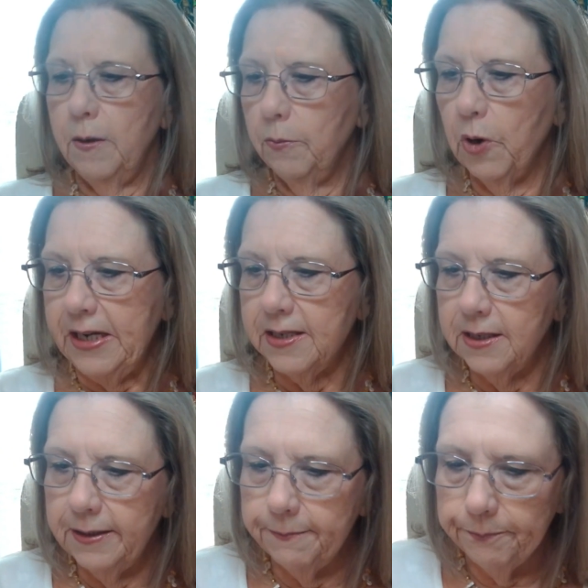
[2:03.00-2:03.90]

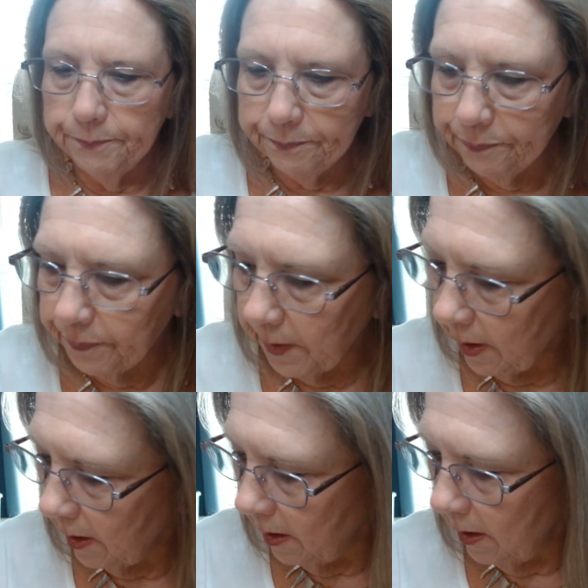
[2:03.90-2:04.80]
bracelet.
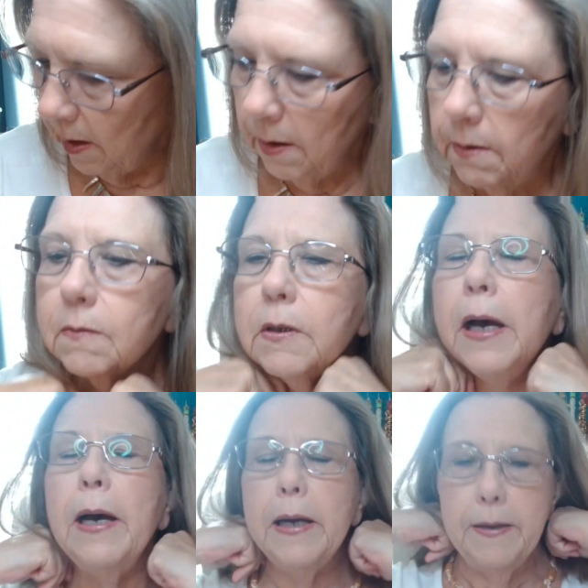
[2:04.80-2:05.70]

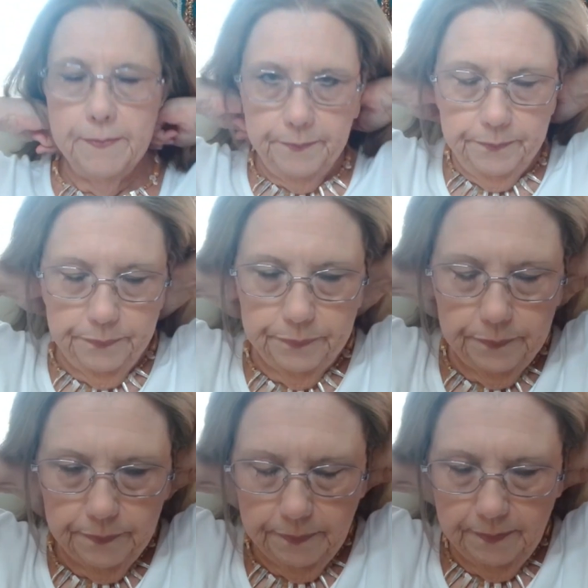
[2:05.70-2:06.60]
Okay,
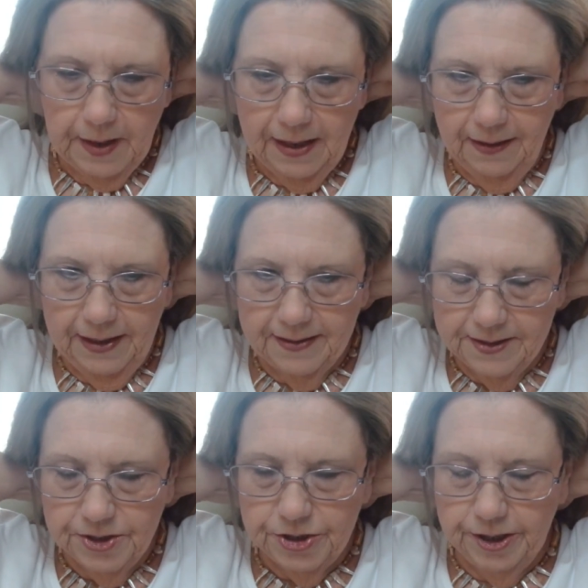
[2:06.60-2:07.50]
I like
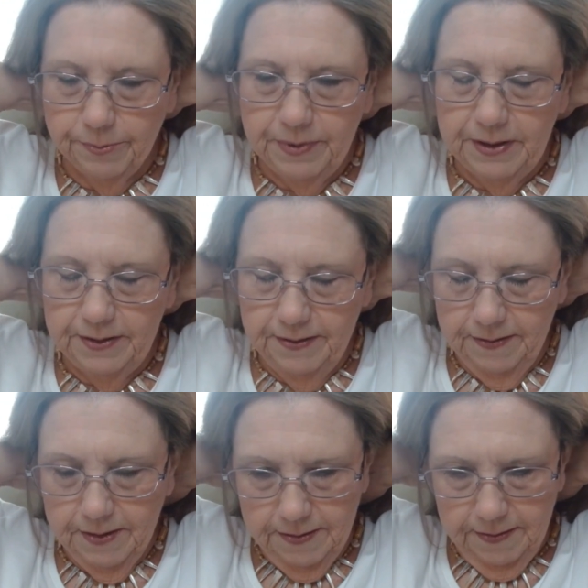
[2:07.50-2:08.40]
this shell bead
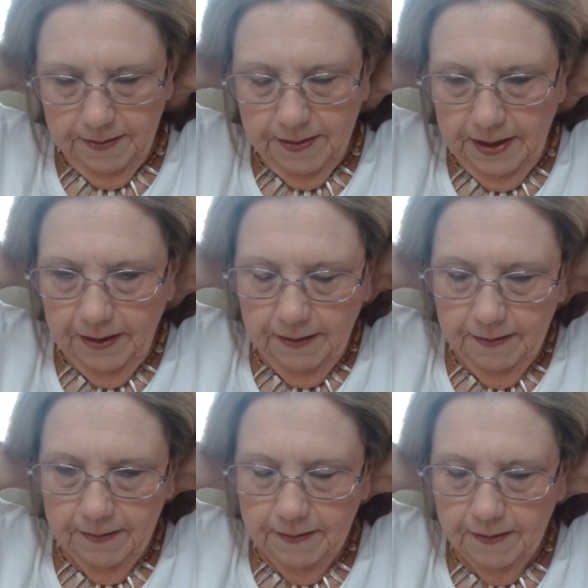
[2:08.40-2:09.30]
thing.
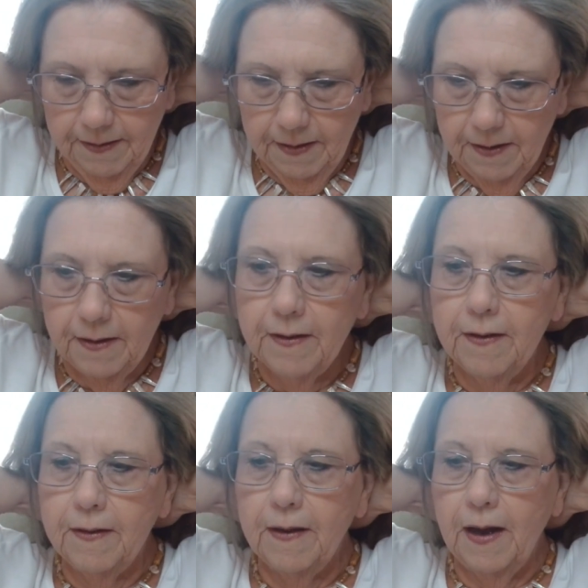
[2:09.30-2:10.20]

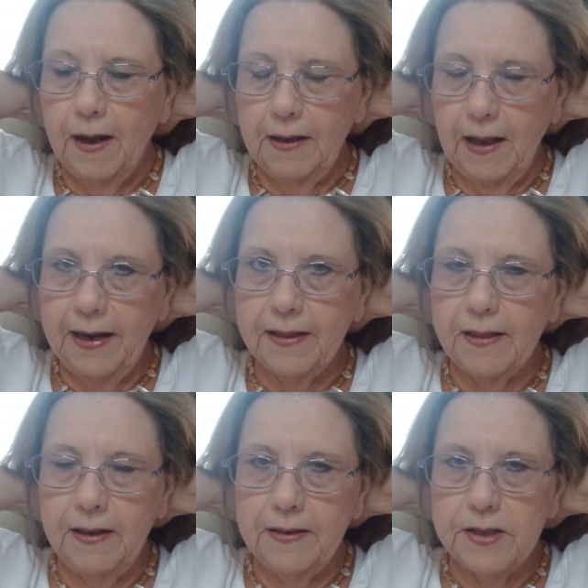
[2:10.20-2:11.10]
I like
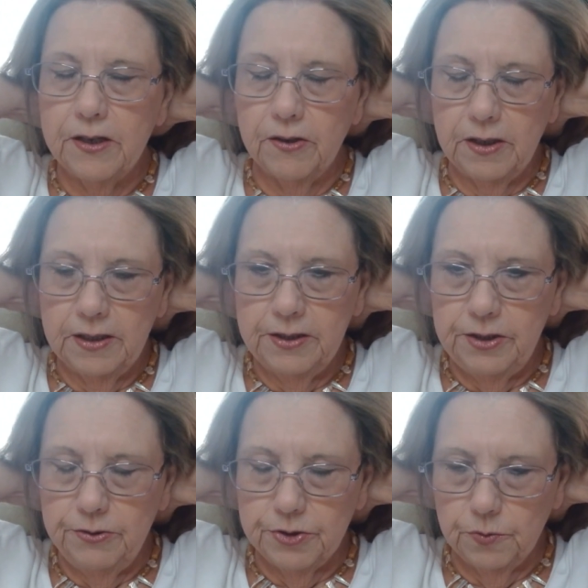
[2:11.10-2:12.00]
things that are
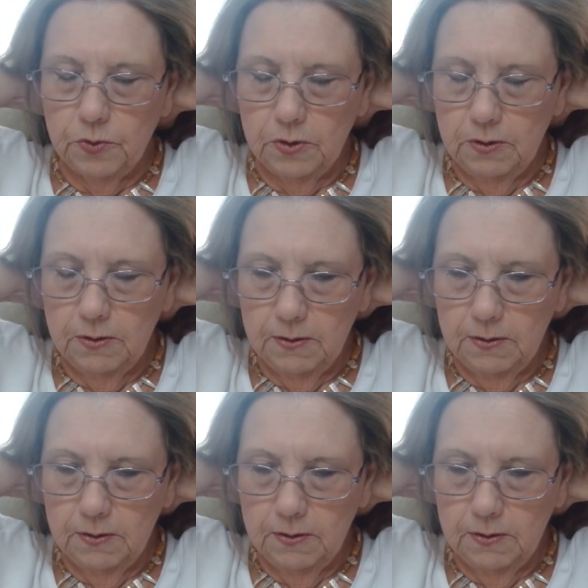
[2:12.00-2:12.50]
unusual,